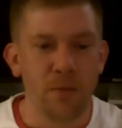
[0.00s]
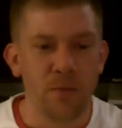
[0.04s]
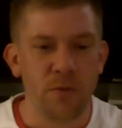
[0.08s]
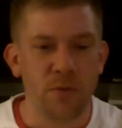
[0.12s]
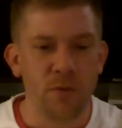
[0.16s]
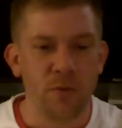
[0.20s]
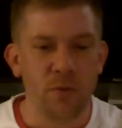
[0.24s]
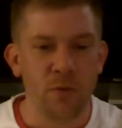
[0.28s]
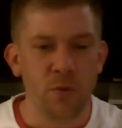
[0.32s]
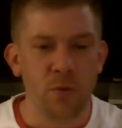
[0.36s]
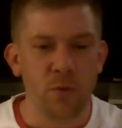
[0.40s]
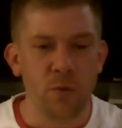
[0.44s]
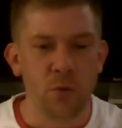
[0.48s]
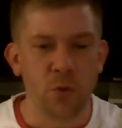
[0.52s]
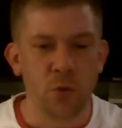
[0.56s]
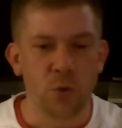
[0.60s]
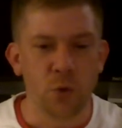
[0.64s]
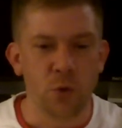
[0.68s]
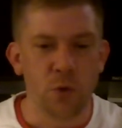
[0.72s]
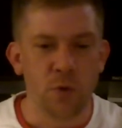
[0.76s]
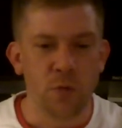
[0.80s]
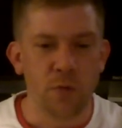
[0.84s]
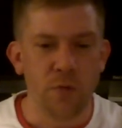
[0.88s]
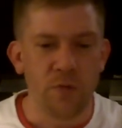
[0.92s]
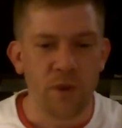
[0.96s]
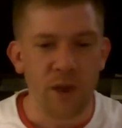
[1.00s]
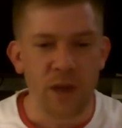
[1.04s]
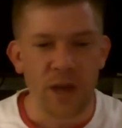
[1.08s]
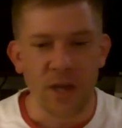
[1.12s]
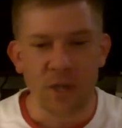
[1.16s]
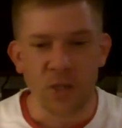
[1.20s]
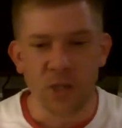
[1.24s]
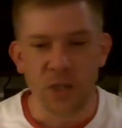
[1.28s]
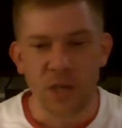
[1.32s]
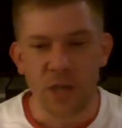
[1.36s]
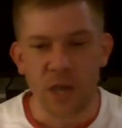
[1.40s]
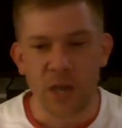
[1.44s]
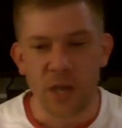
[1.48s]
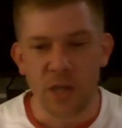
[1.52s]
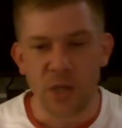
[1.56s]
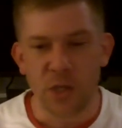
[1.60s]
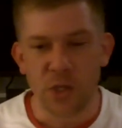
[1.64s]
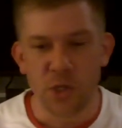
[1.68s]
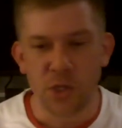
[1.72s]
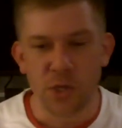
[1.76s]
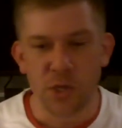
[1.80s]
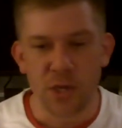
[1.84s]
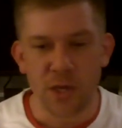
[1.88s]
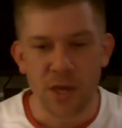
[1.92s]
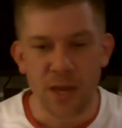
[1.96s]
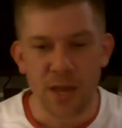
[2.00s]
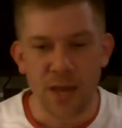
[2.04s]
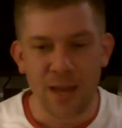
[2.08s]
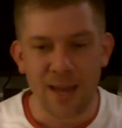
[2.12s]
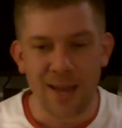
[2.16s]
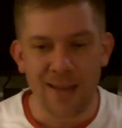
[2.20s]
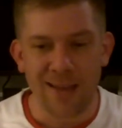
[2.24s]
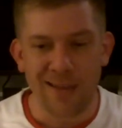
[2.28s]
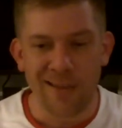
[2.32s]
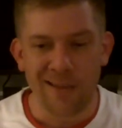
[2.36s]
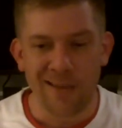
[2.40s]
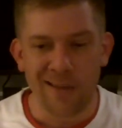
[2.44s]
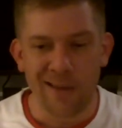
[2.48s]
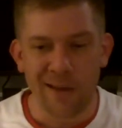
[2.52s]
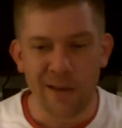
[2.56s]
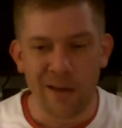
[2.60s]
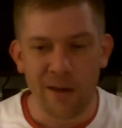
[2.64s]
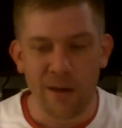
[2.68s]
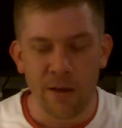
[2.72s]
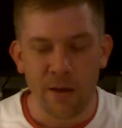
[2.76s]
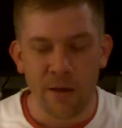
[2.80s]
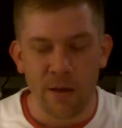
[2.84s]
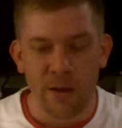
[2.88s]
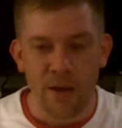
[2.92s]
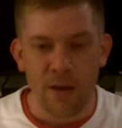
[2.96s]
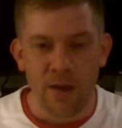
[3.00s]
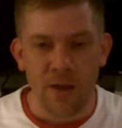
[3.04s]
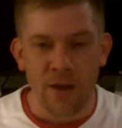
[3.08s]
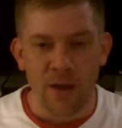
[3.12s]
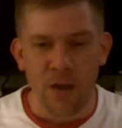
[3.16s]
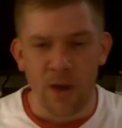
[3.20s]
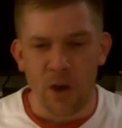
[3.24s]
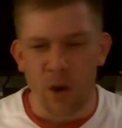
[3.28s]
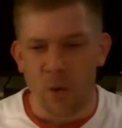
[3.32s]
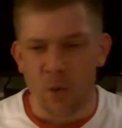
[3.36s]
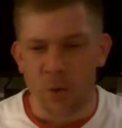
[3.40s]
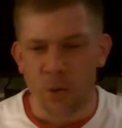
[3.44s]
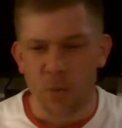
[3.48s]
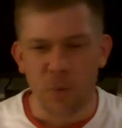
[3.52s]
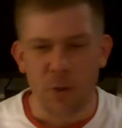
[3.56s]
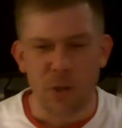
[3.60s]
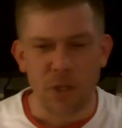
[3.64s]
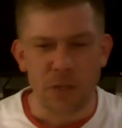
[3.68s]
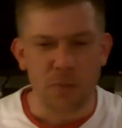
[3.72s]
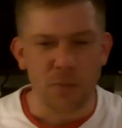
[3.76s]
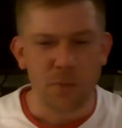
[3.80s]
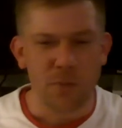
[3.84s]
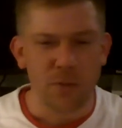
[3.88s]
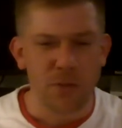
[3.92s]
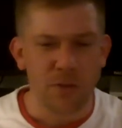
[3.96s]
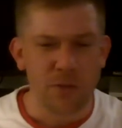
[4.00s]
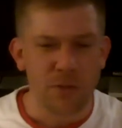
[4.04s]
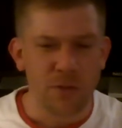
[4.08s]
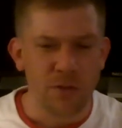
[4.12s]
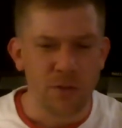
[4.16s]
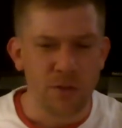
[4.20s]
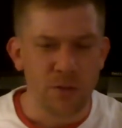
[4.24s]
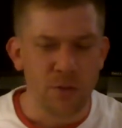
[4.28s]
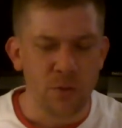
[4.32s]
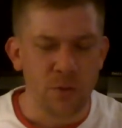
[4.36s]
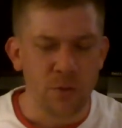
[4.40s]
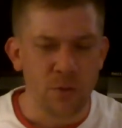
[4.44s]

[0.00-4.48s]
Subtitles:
to sort of education and responsibility